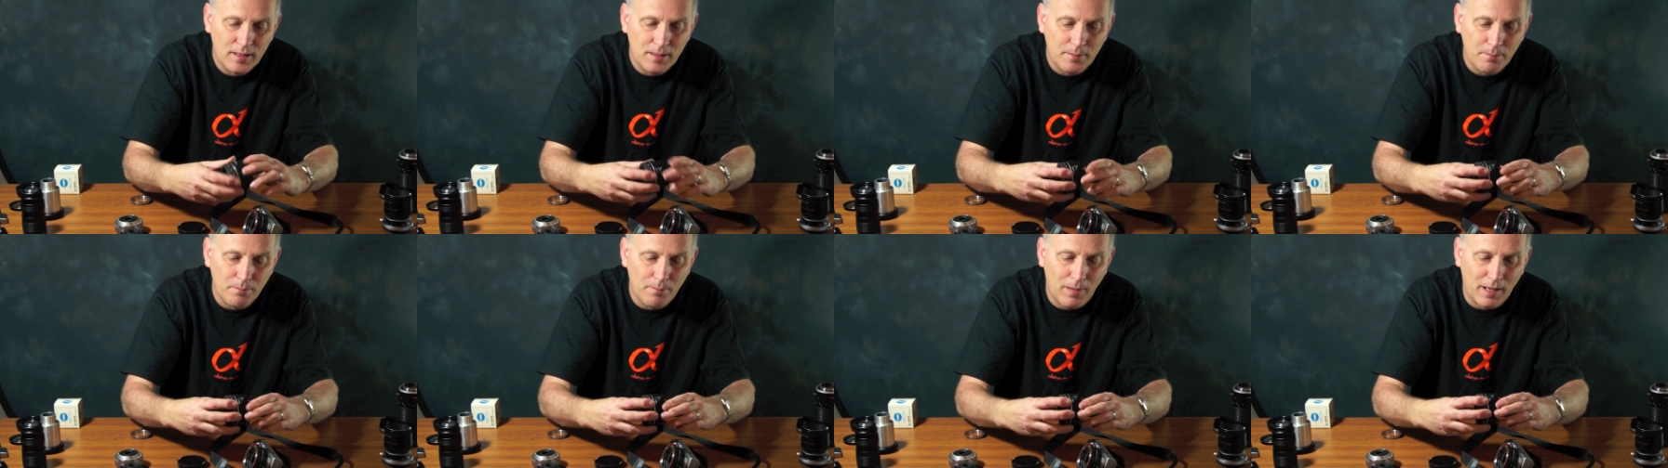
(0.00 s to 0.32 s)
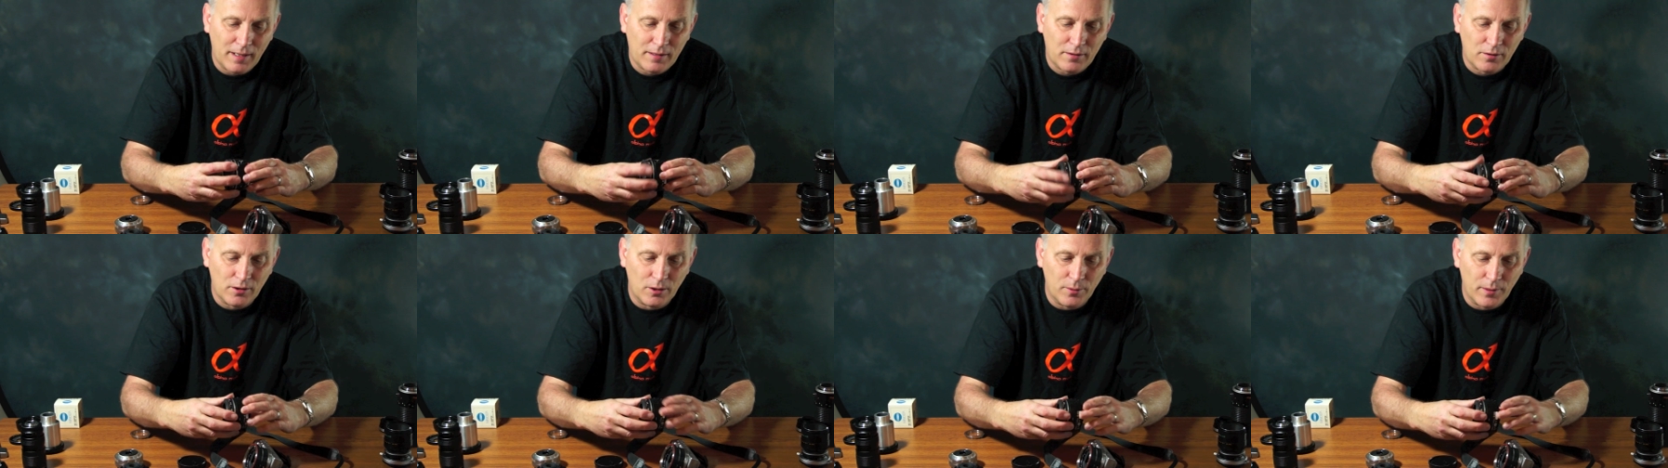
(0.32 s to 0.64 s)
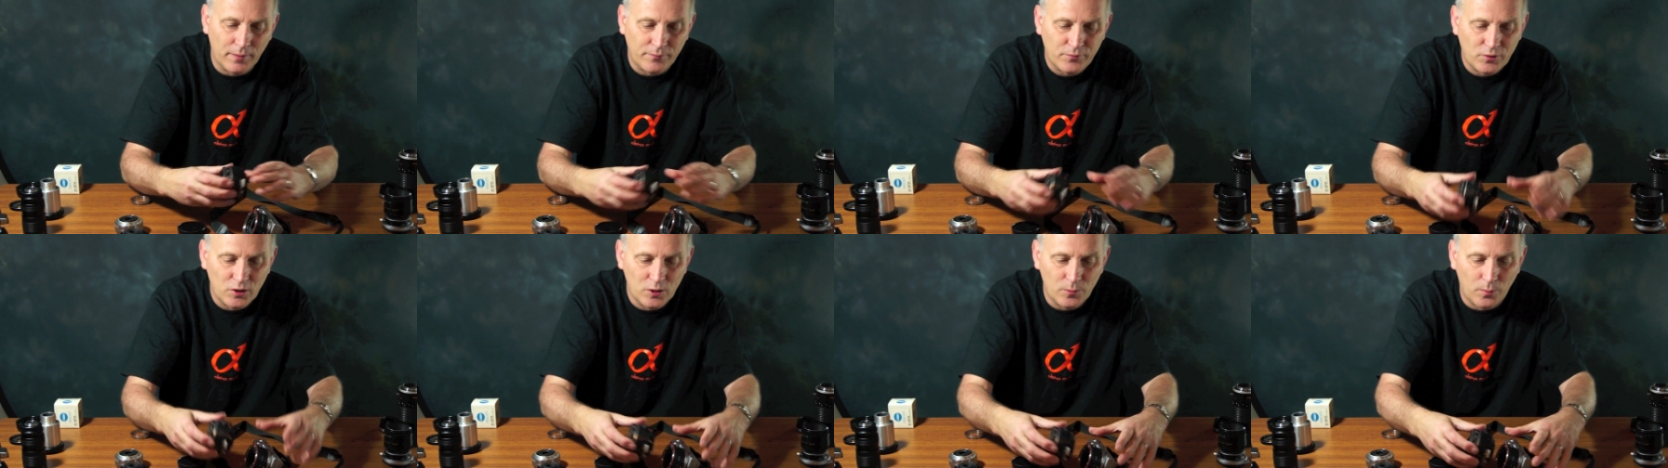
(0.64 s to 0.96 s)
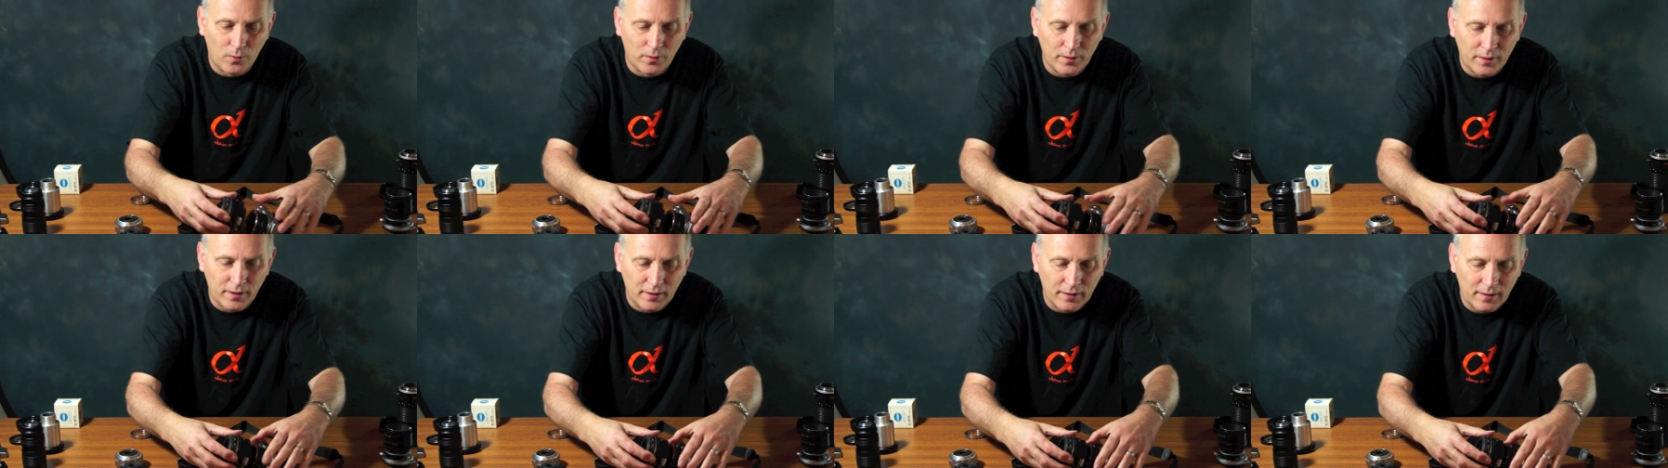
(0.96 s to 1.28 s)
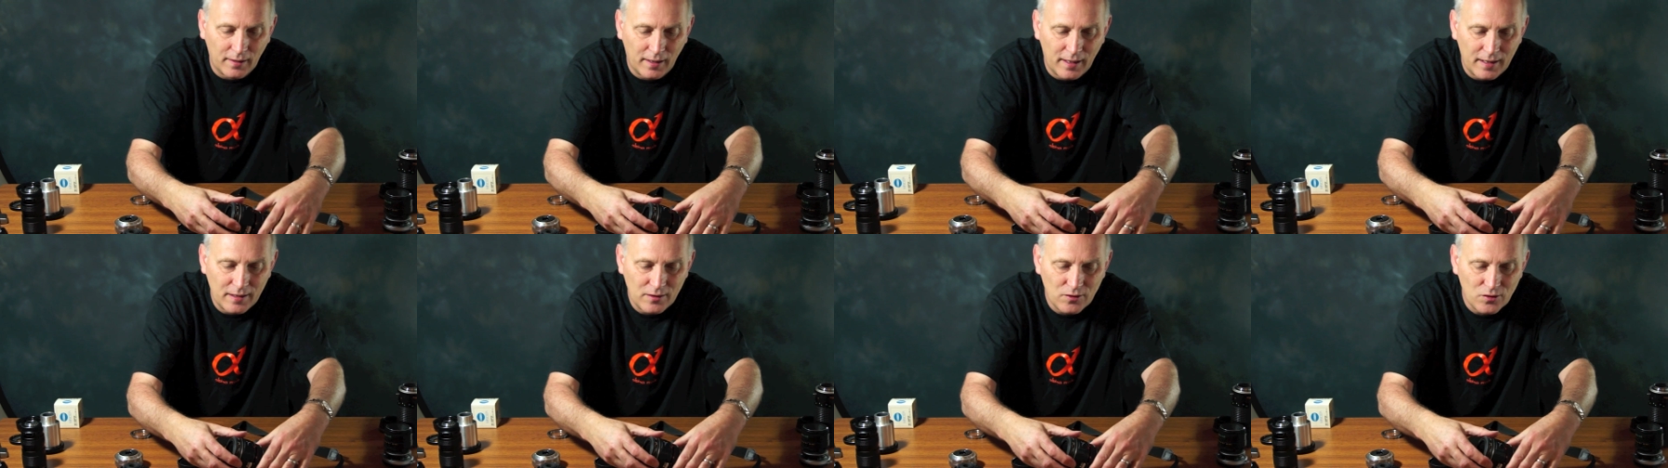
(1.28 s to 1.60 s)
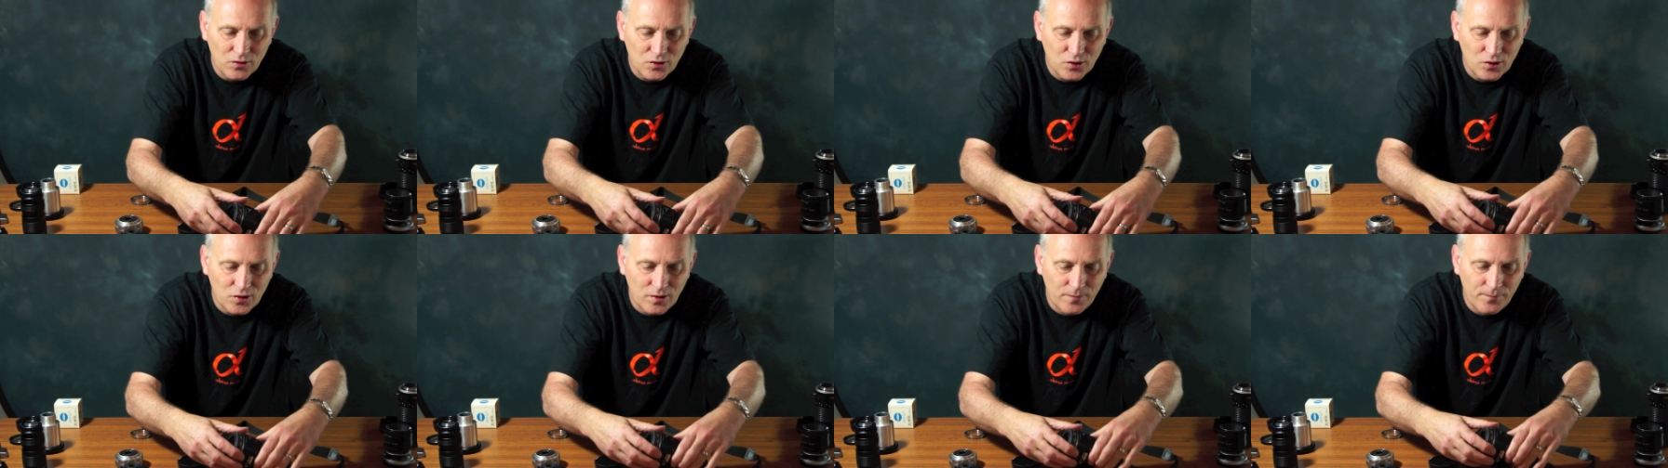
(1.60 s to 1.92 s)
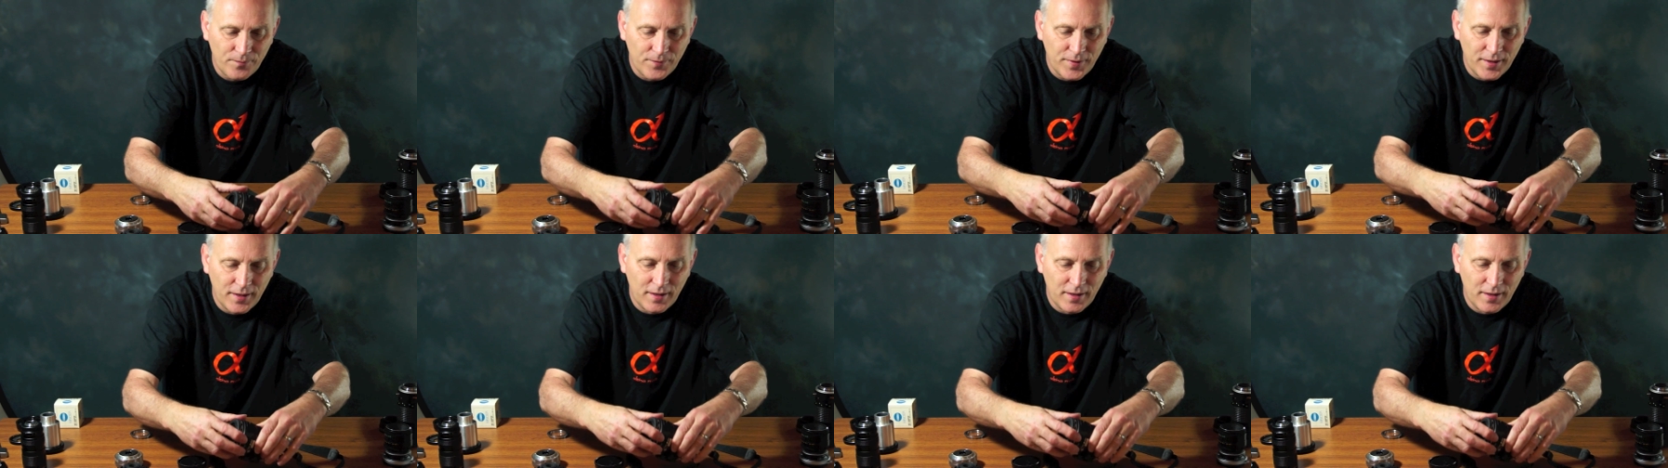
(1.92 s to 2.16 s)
macro f2.8 lens